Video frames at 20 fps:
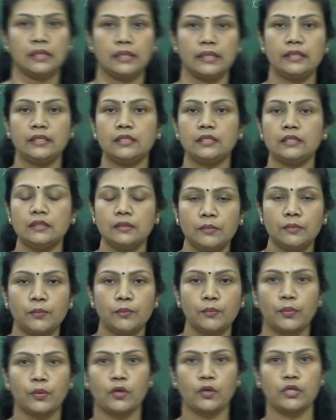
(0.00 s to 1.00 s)
In the
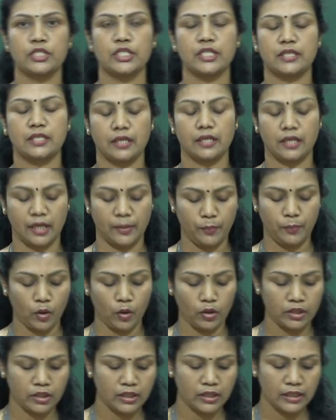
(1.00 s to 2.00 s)
project
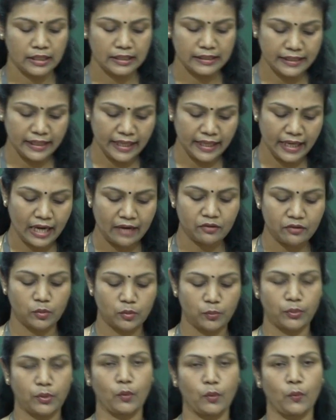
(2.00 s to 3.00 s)
report, they have to
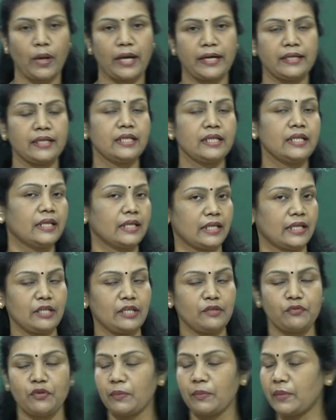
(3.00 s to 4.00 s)
provide
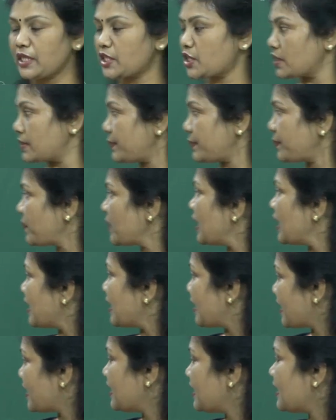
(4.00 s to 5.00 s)
information
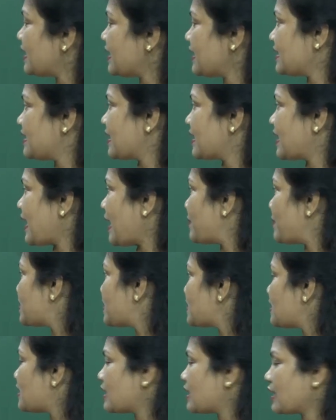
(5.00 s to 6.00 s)
regarding the
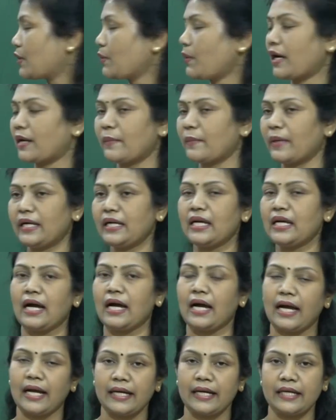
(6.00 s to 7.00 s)
capital requirement
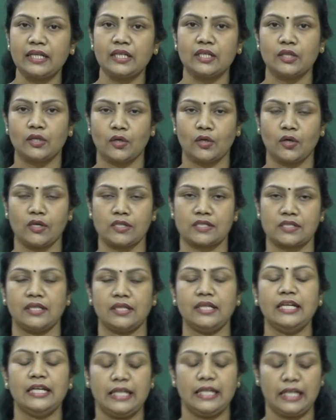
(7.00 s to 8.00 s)
and cost.
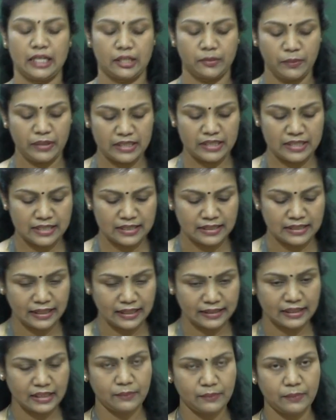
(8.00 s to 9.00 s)
It means
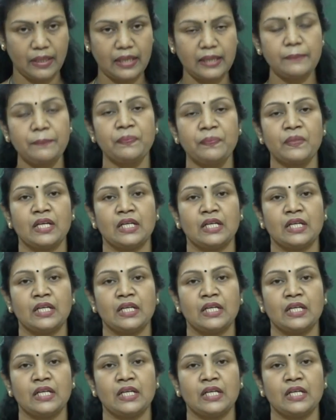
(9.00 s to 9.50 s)
nothing but